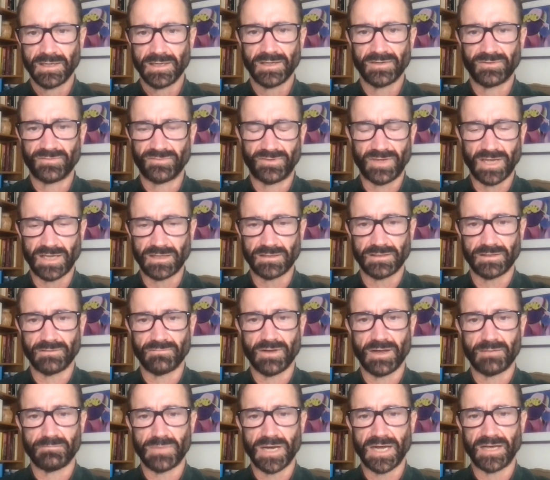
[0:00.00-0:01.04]
It's generally
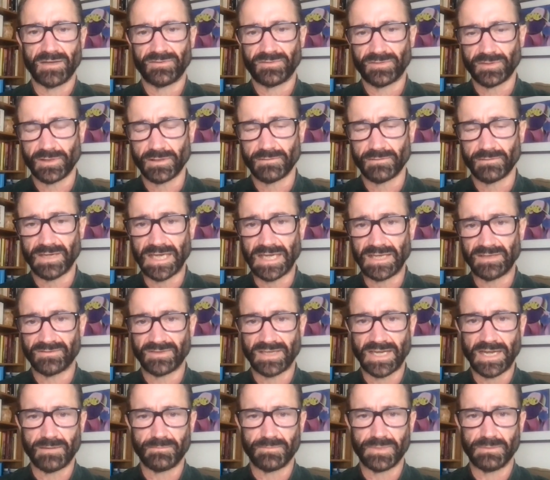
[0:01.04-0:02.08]
run by surveys
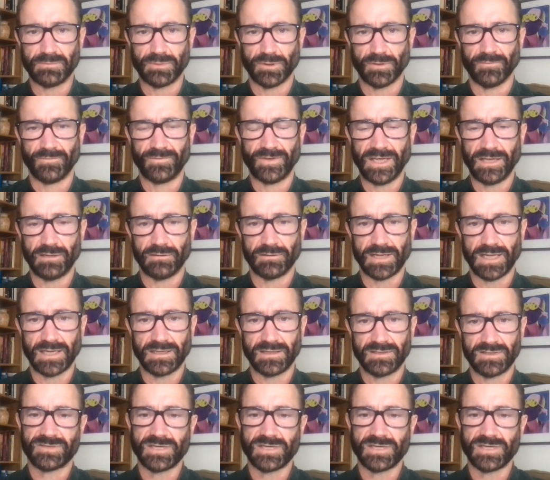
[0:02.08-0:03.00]
and how people feel, and I,